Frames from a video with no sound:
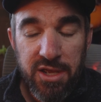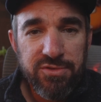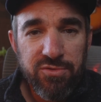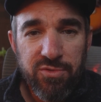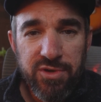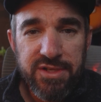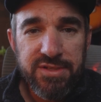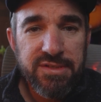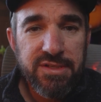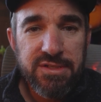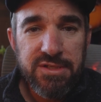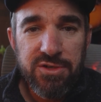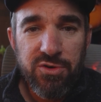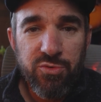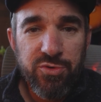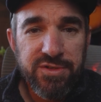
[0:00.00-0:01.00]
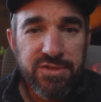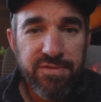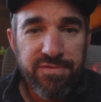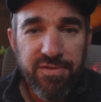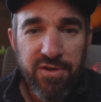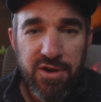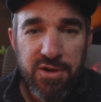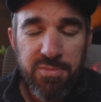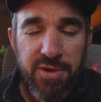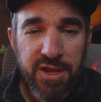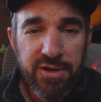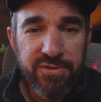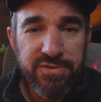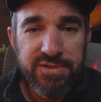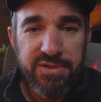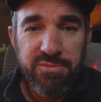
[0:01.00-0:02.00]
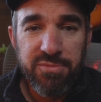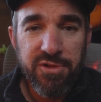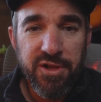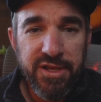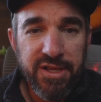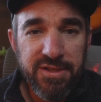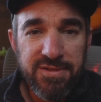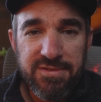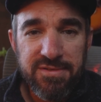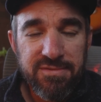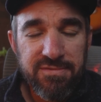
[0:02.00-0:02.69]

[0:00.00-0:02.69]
So what is the deal with Safari Pedals plugins?